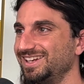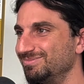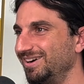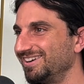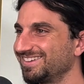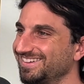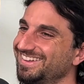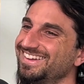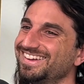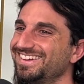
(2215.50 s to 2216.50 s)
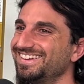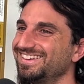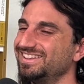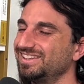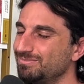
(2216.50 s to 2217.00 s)
and Mark
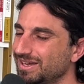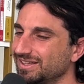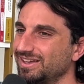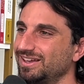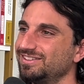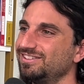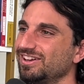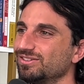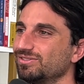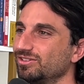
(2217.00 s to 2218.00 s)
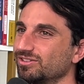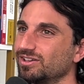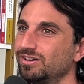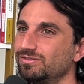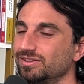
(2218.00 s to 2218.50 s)
to make that change for
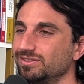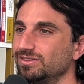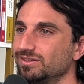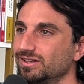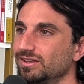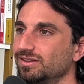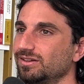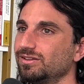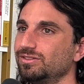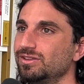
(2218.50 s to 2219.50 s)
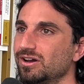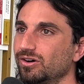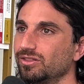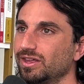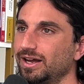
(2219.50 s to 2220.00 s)
yourself and
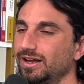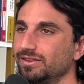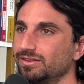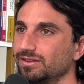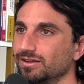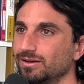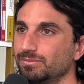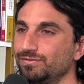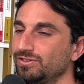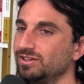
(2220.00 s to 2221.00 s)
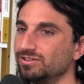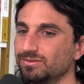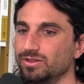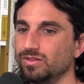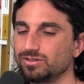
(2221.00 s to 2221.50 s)
know that um, you need
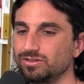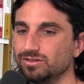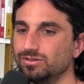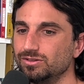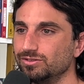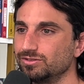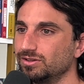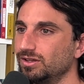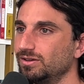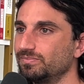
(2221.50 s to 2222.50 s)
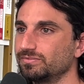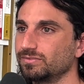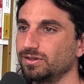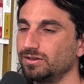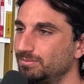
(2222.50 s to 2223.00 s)
someone to look to who's
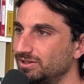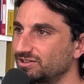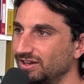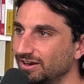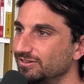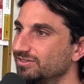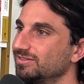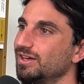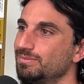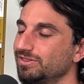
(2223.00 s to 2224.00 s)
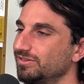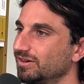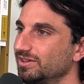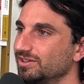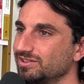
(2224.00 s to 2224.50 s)
a bit scared, a bit
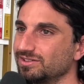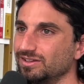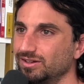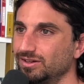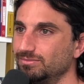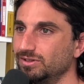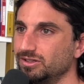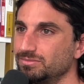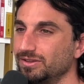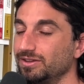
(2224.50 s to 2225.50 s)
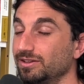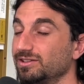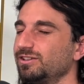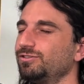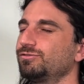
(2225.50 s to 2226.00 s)
nervous, um, but is
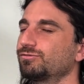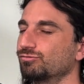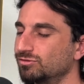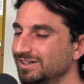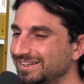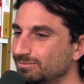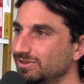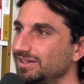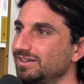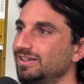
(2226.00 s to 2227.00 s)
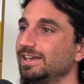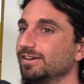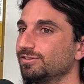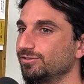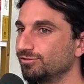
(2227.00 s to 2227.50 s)
extremely,
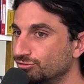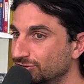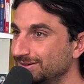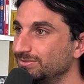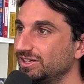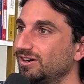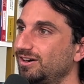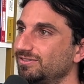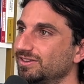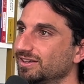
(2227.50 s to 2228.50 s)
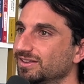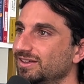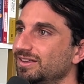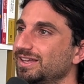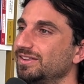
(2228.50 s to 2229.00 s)
extremely confident
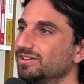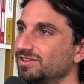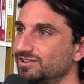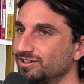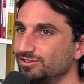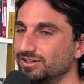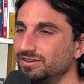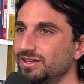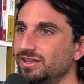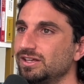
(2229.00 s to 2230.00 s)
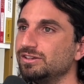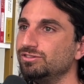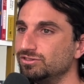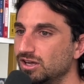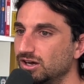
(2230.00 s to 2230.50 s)
in his decision
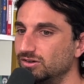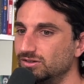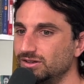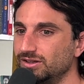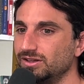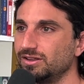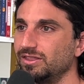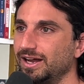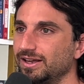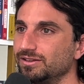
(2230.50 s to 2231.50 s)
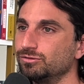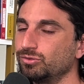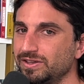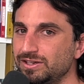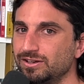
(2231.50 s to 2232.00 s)
and know that in
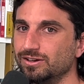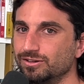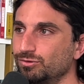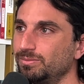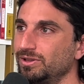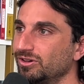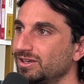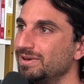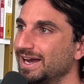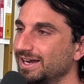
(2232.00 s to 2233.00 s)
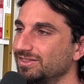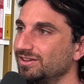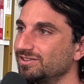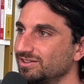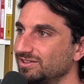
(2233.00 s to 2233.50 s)
20 years we'll be looking back at
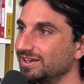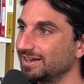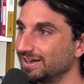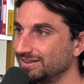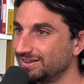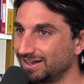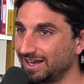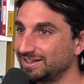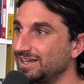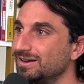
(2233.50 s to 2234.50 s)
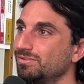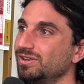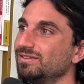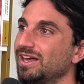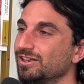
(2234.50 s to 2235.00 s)
this and saying I can't
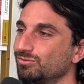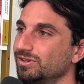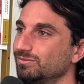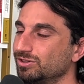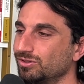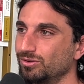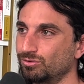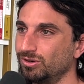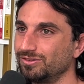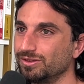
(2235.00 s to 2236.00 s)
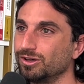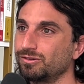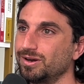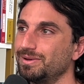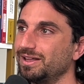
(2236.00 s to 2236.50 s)
believe that's when we told the world, and look
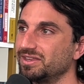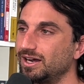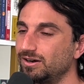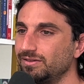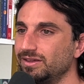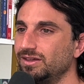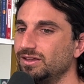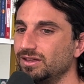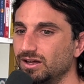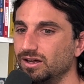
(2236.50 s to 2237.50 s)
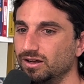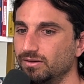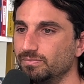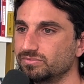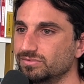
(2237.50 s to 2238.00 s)
where I'm at now. Uh,
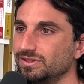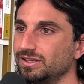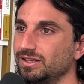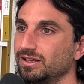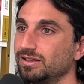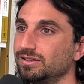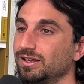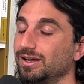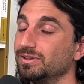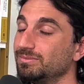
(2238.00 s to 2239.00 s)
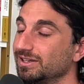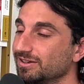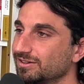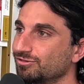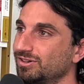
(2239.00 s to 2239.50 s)
I'm going to be
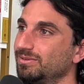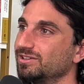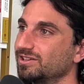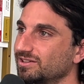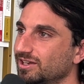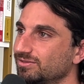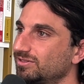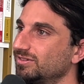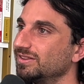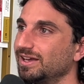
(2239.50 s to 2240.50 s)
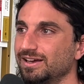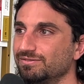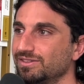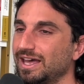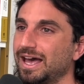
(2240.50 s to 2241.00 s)
extremely successful, and I
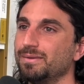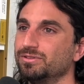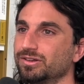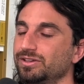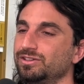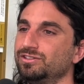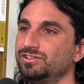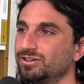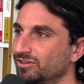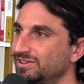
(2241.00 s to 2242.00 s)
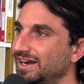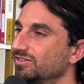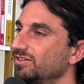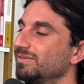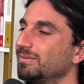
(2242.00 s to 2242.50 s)
have absolutely zero
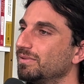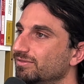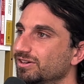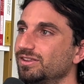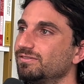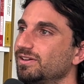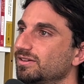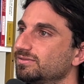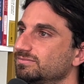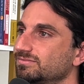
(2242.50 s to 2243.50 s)
doubts if I'm ever going to fail.